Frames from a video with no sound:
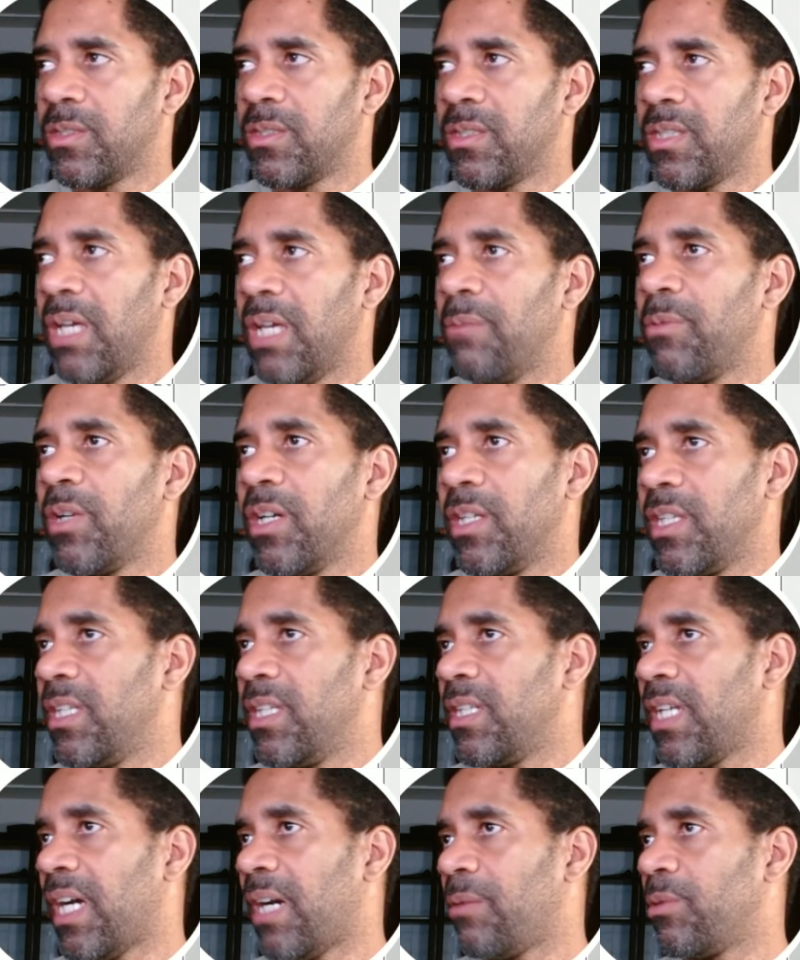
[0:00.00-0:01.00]
And we're going to
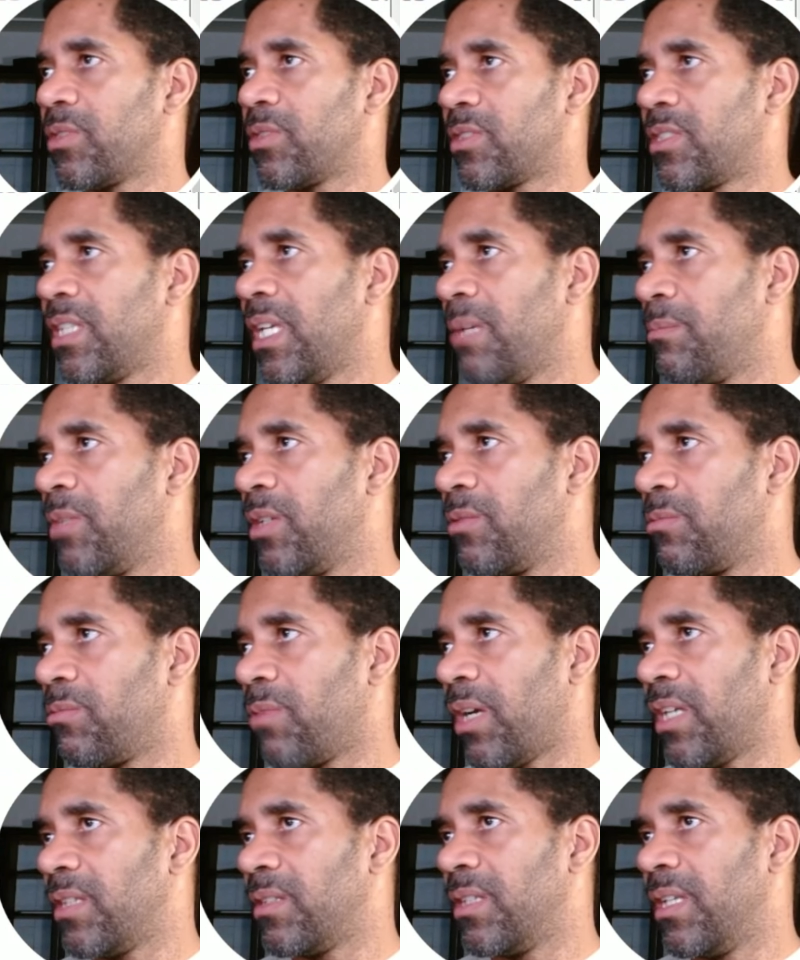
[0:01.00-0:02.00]
end our statement
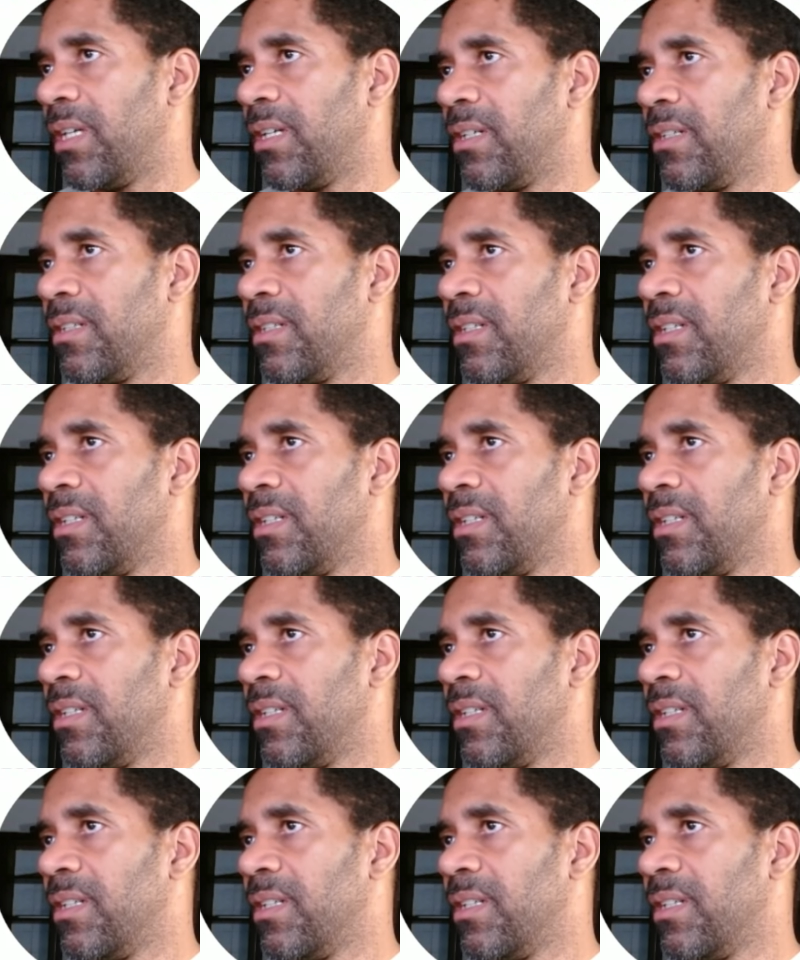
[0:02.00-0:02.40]
right there.